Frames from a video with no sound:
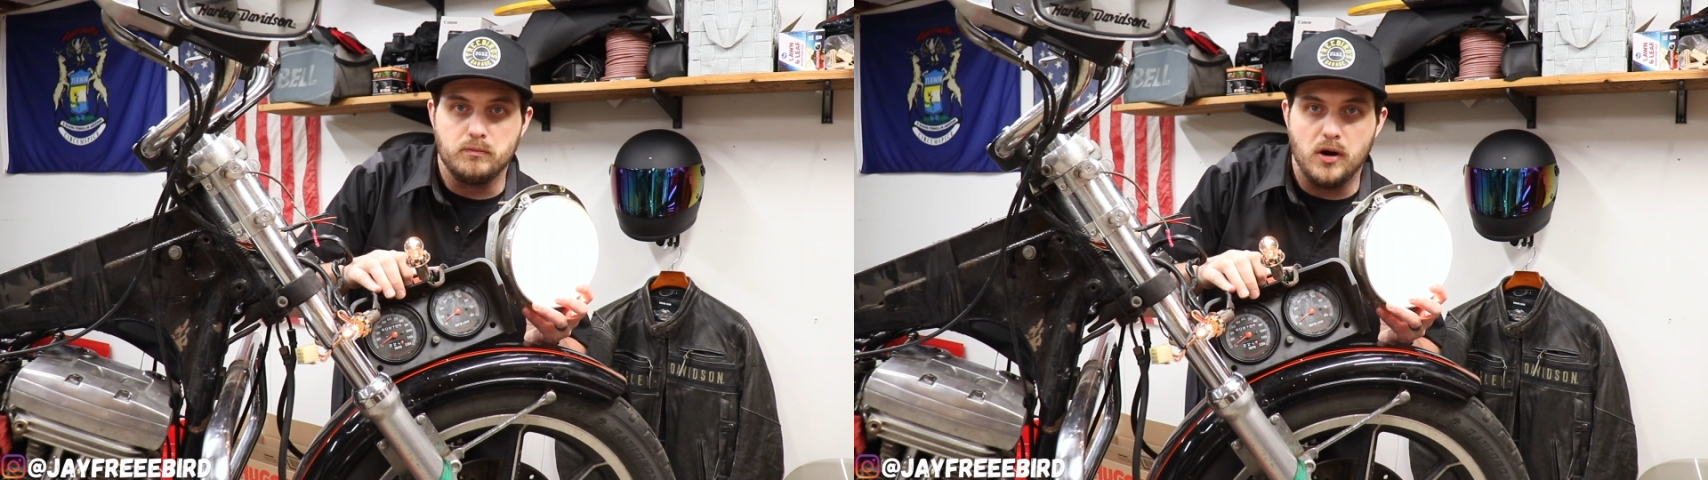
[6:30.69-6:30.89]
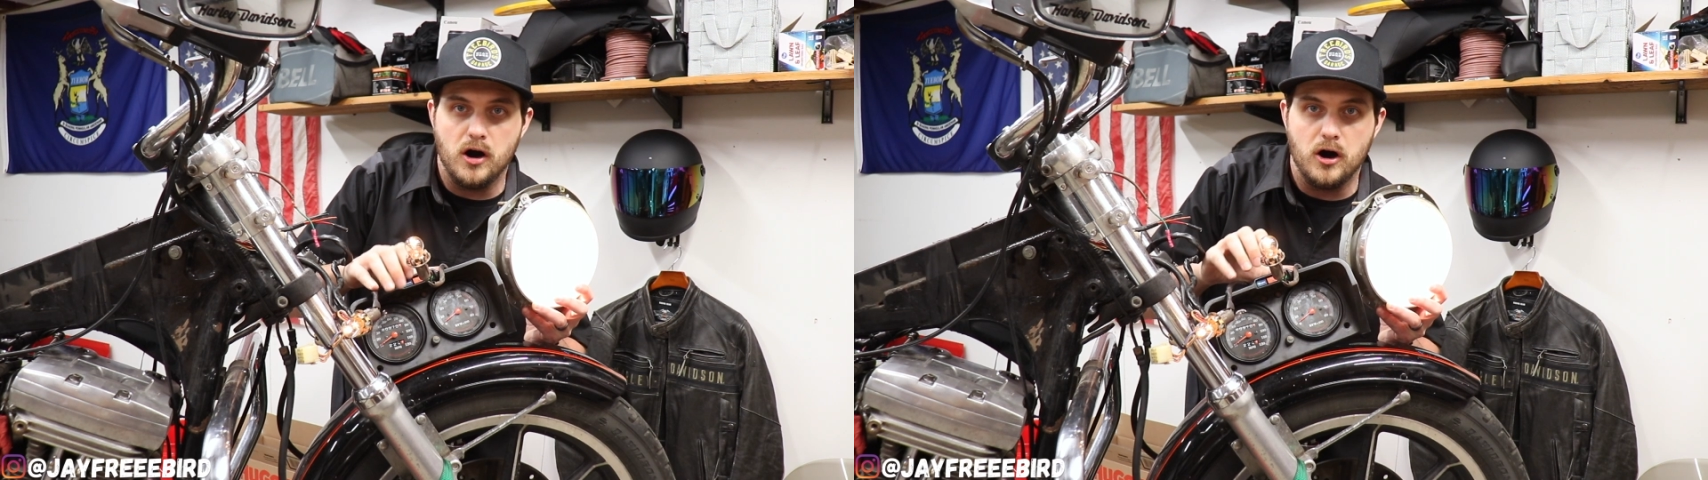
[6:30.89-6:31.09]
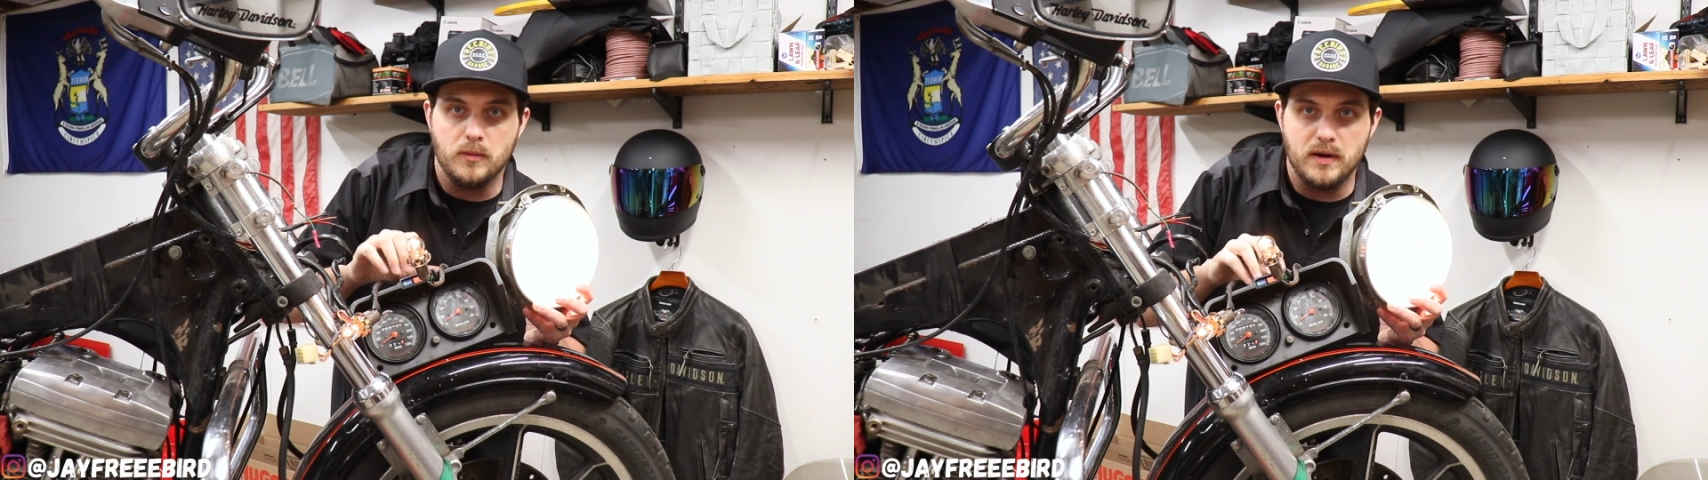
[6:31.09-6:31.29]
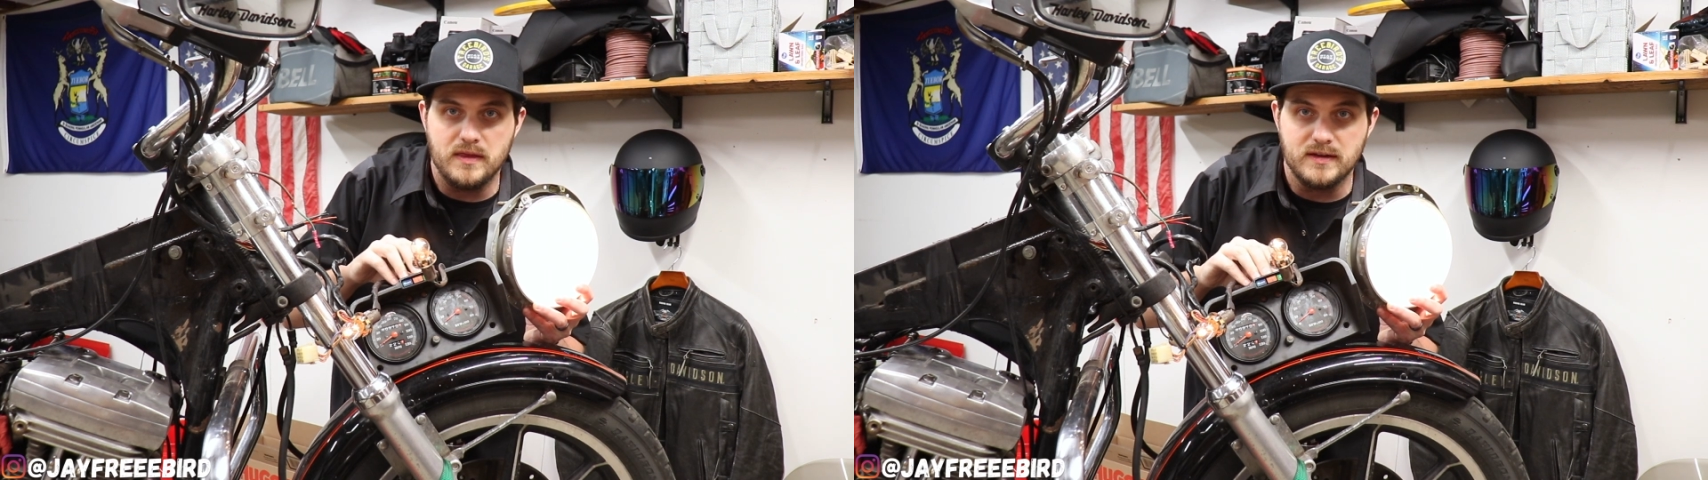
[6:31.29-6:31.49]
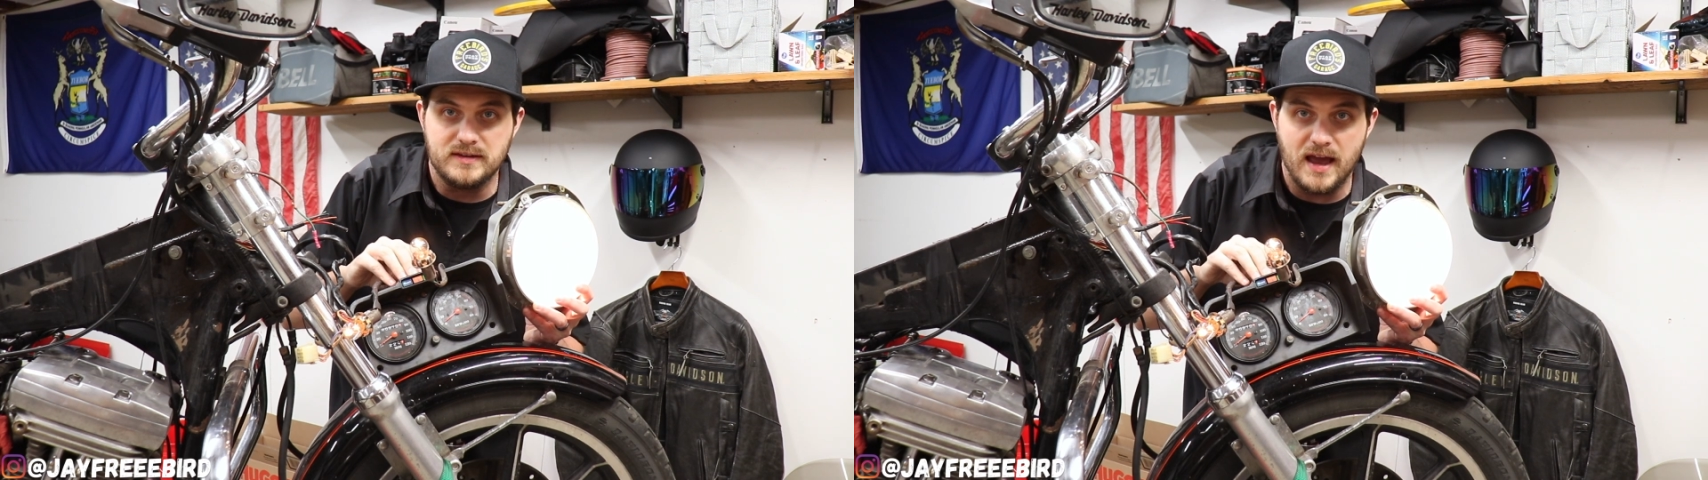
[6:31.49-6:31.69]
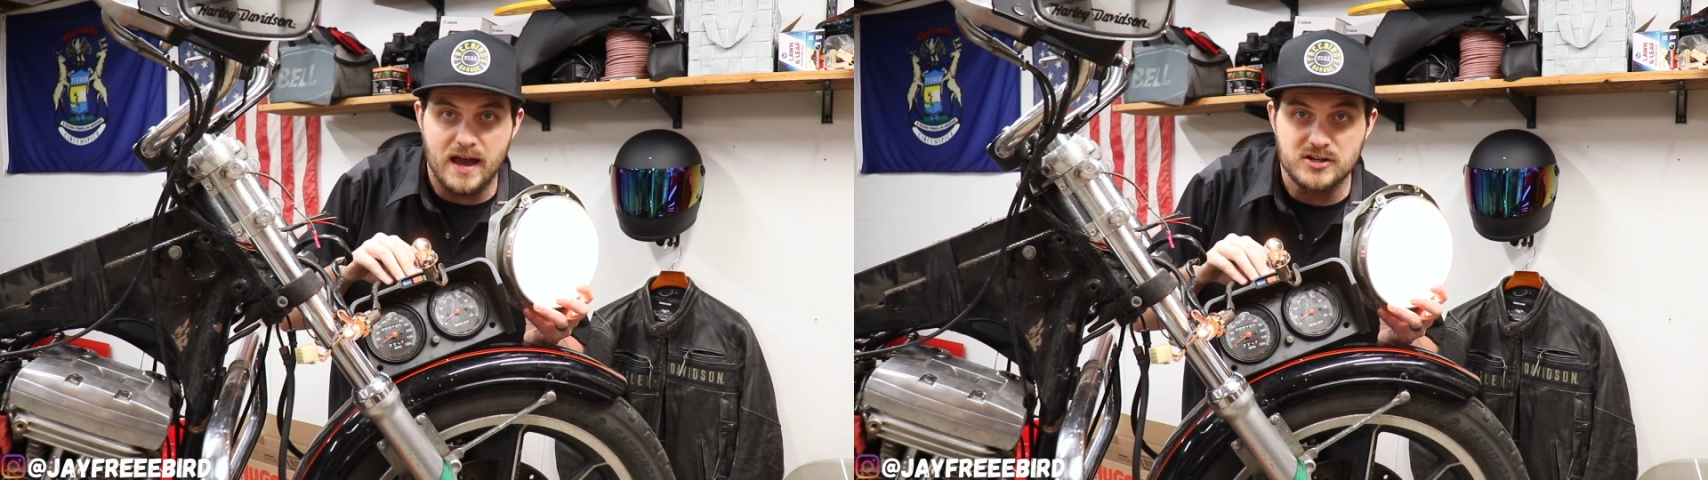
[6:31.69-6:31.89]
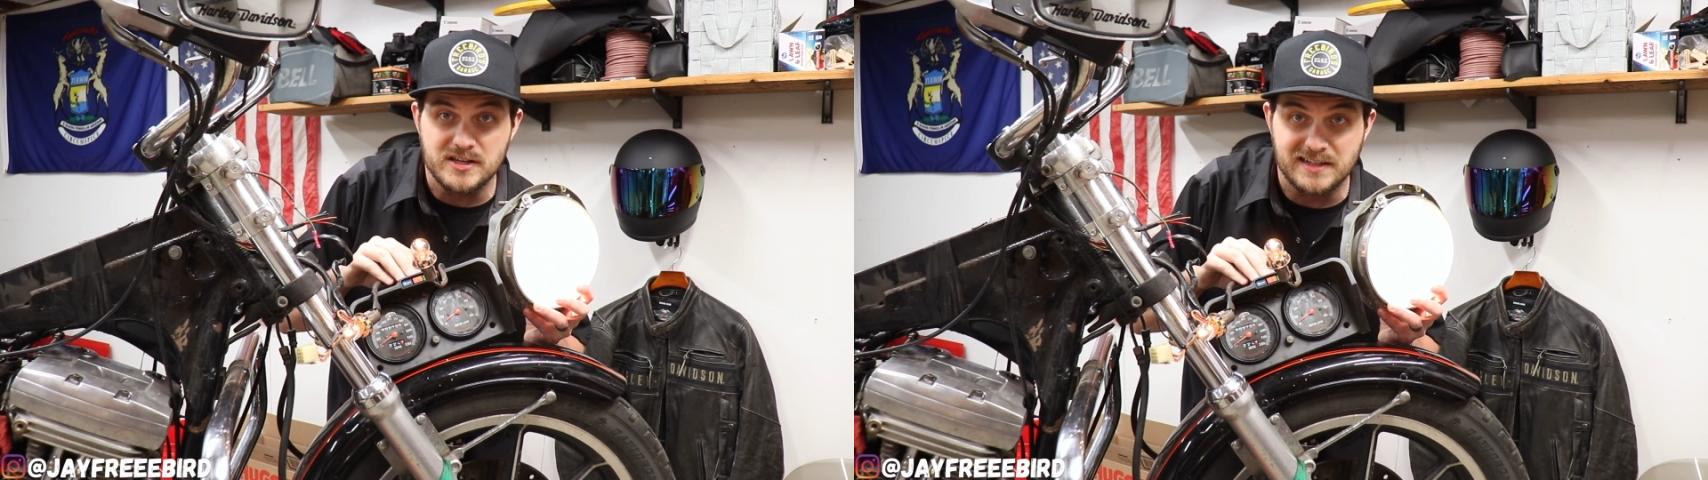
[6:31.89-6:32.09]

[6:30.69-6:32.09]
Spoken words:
bulb in the dash